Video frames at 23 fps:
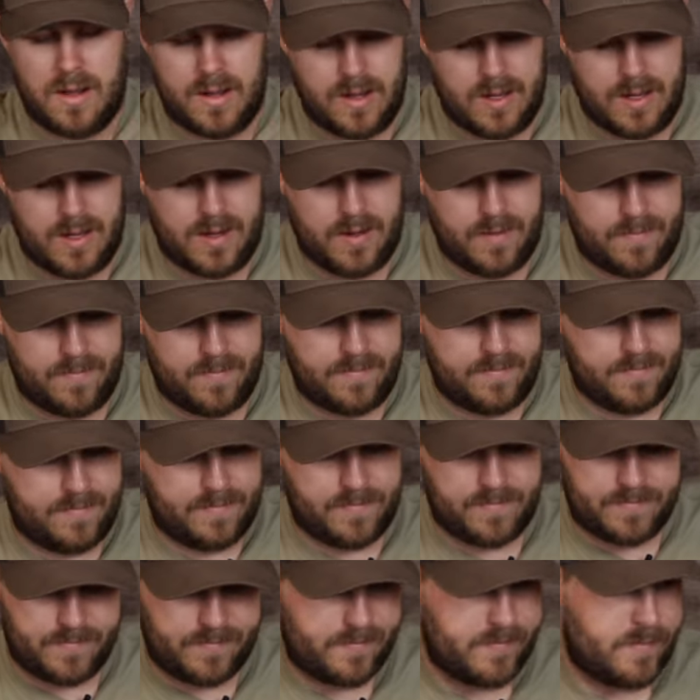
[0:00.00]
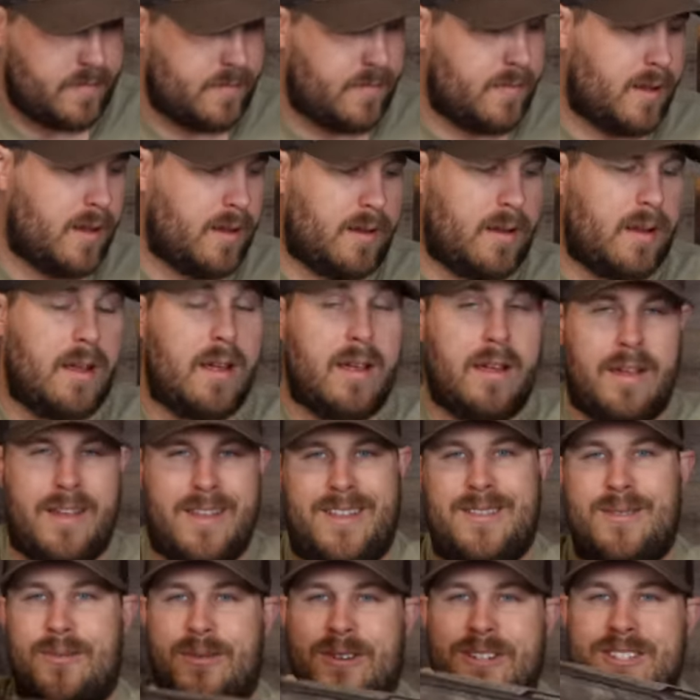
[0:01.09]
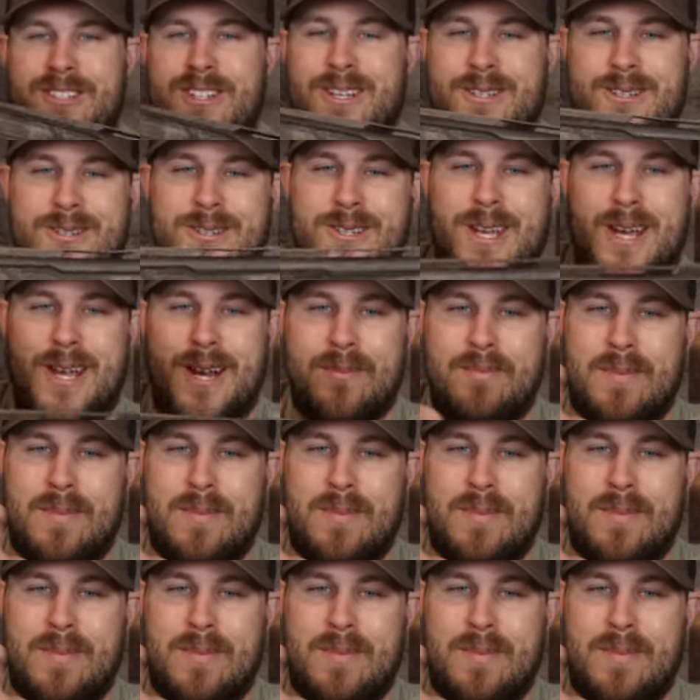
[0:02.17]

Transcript: And the Winchester's got